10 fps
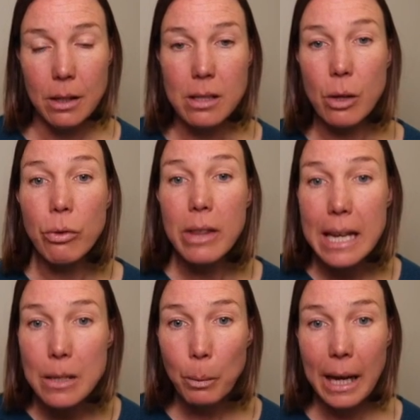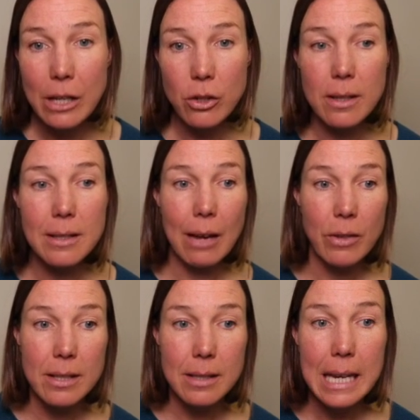So these patients have a
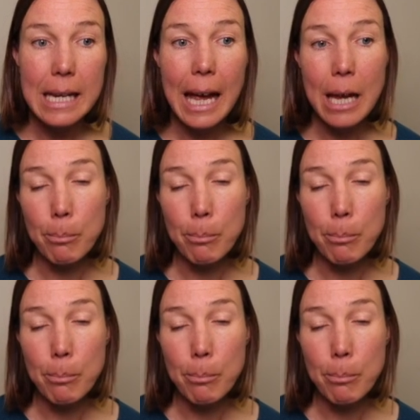CK